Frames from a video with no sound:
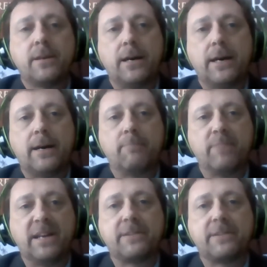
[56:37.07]
uh,
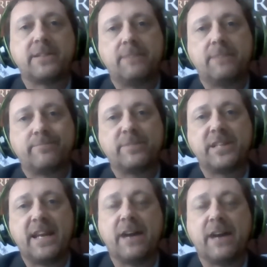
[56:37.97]
but uh, but
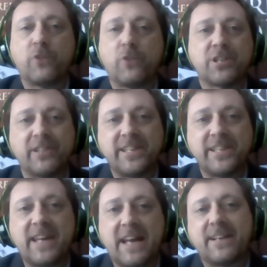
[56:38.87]
yeah, unfortunately,
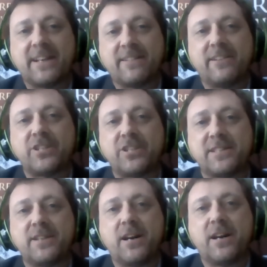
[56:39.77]
that technology has
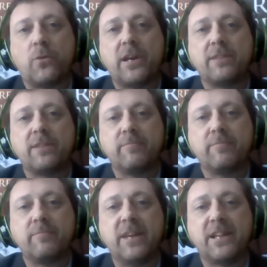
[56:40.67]
not quite
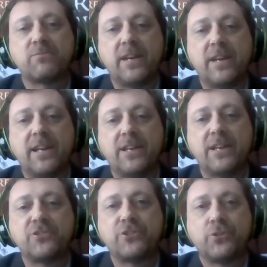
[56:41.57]
made its way
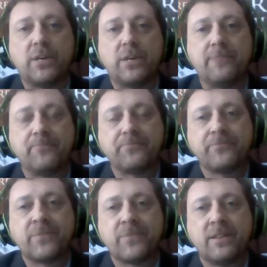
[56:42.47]
into uh,
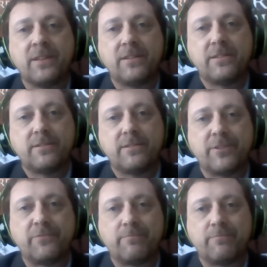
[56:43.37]

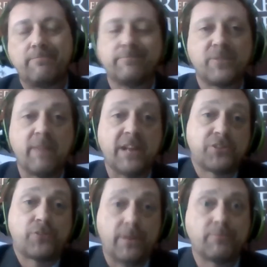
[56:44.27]
the
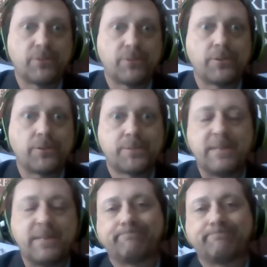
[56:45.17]
mainstream, so to speak.